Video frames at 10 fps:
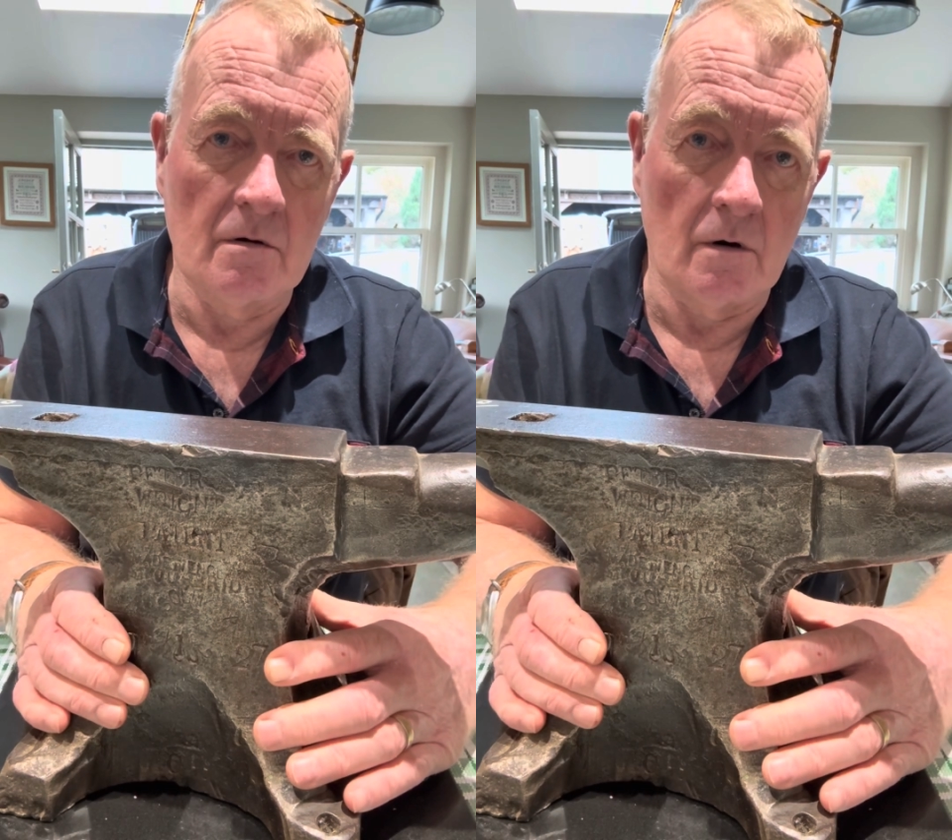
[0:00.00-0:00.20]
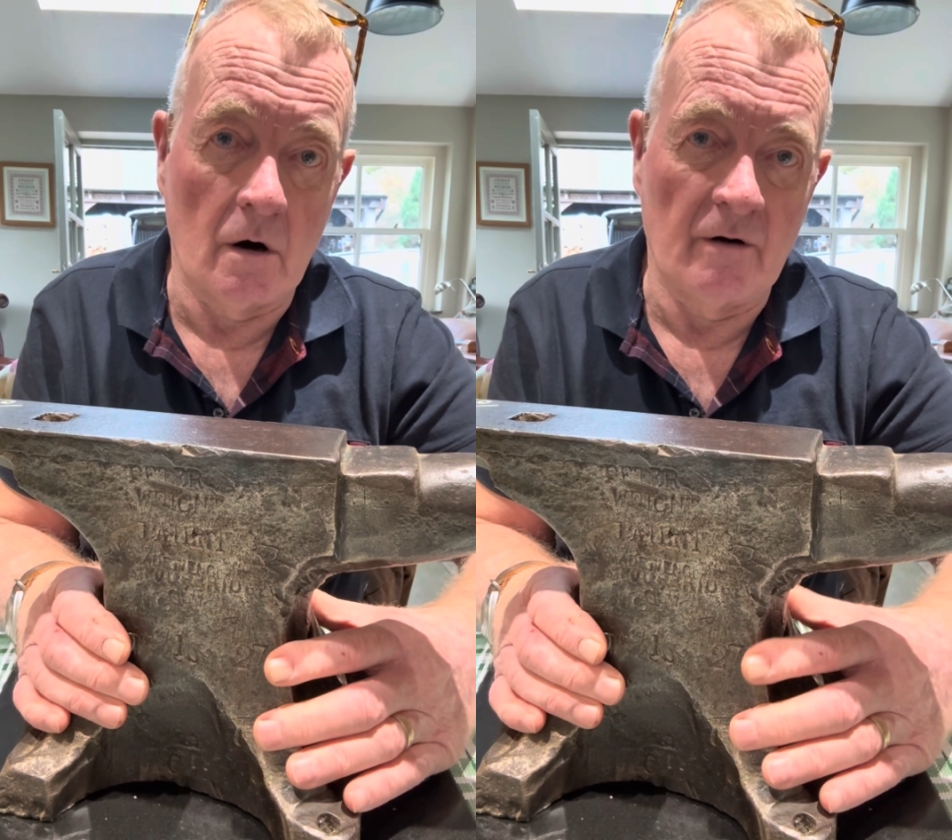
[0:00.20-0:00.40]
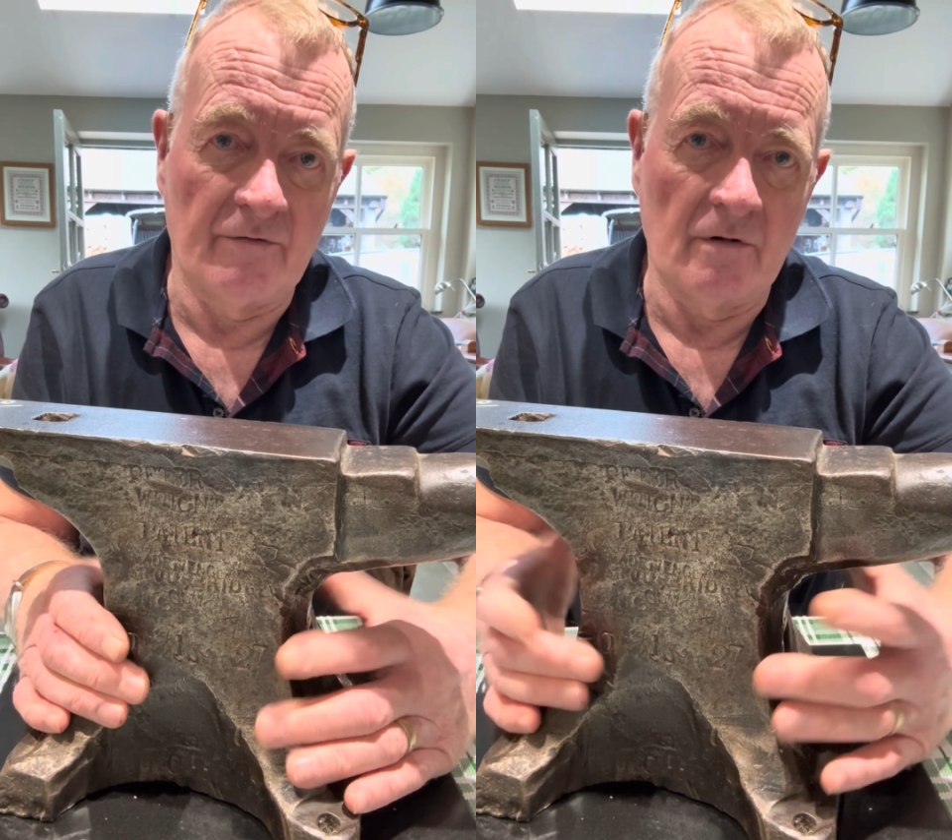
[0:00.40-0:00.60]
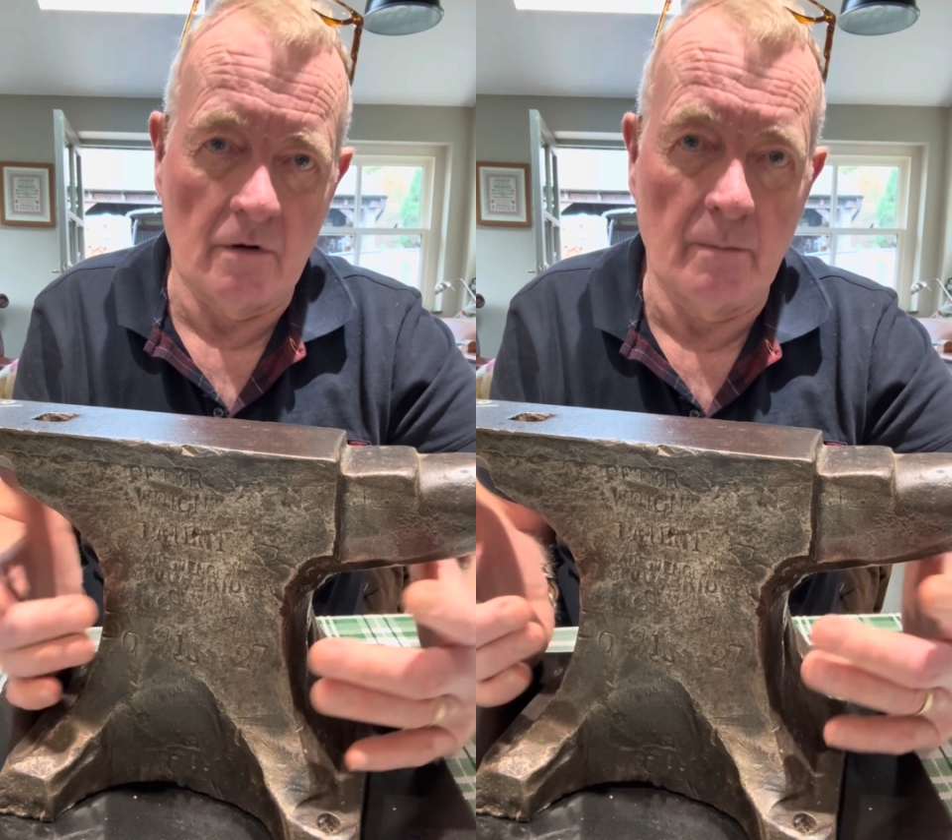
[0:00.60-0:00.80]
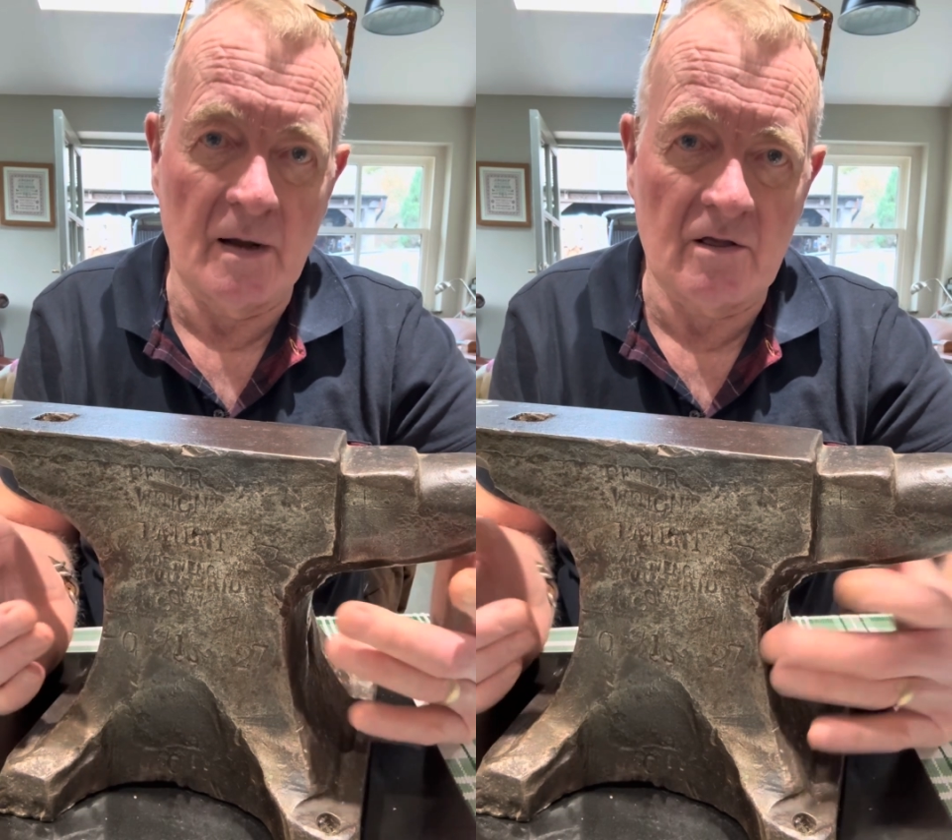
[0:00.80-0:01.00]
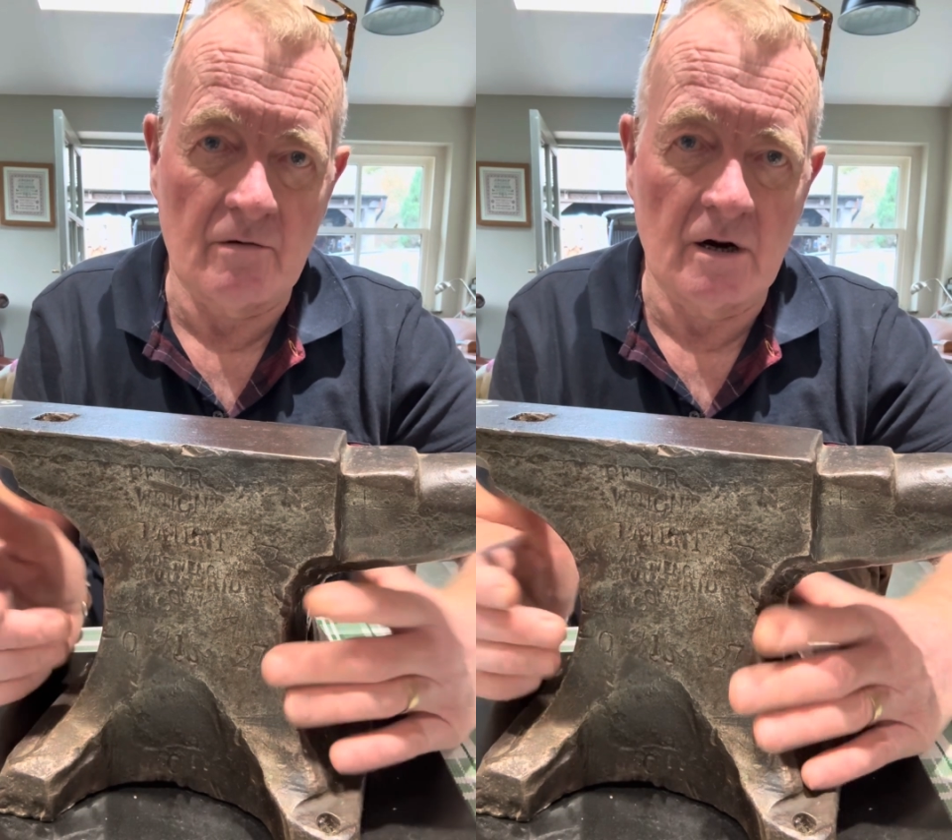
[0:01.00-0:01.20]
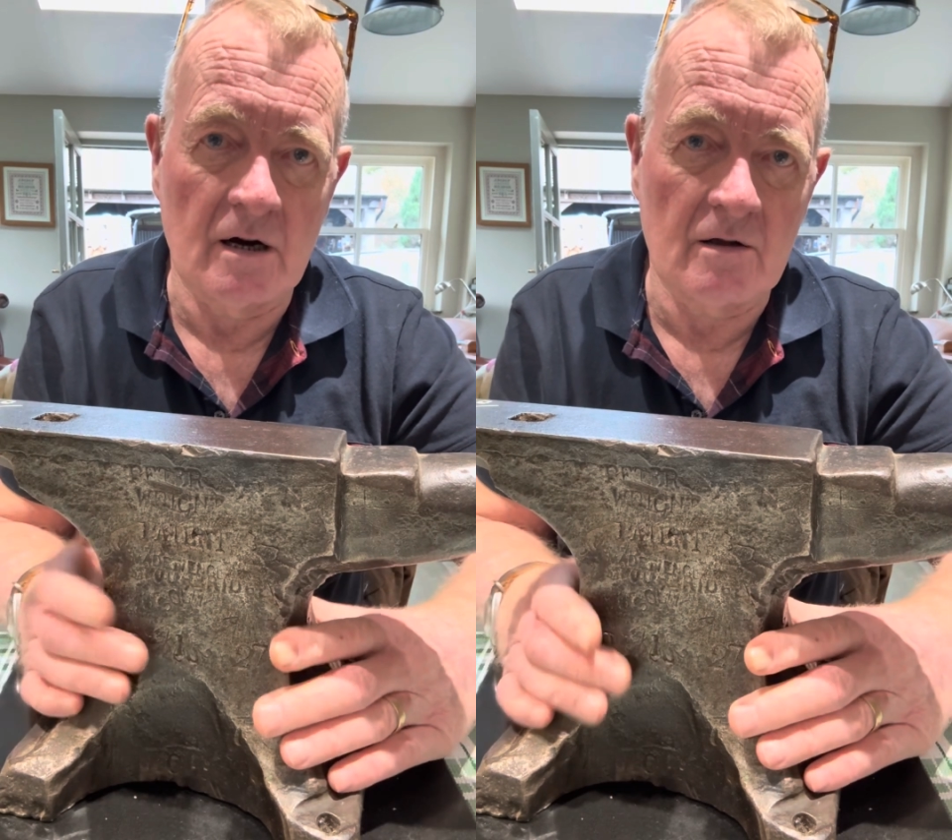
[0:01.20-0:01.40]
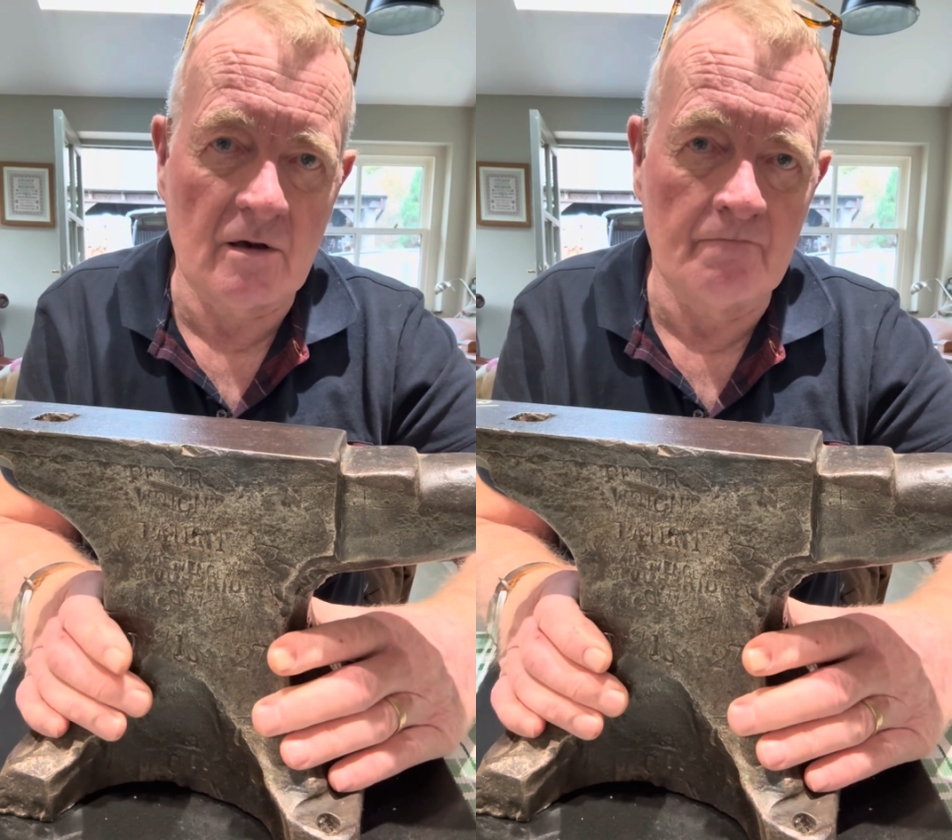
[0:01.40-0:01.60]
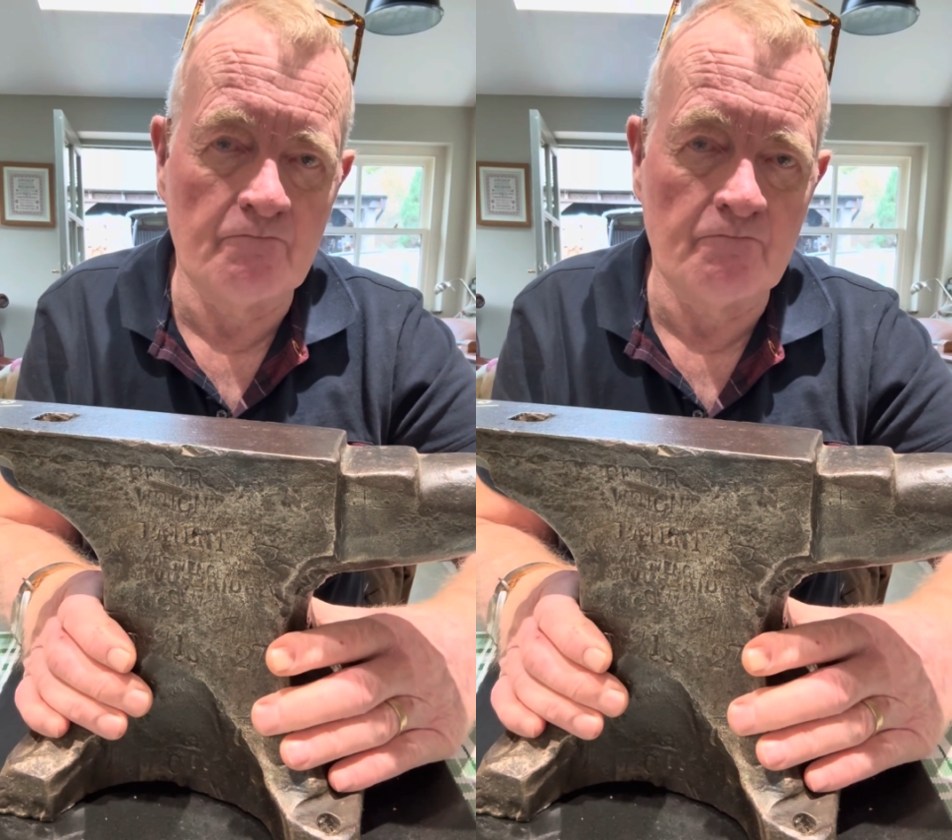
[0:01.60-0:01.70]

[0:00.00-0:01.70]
of a Peter Wright.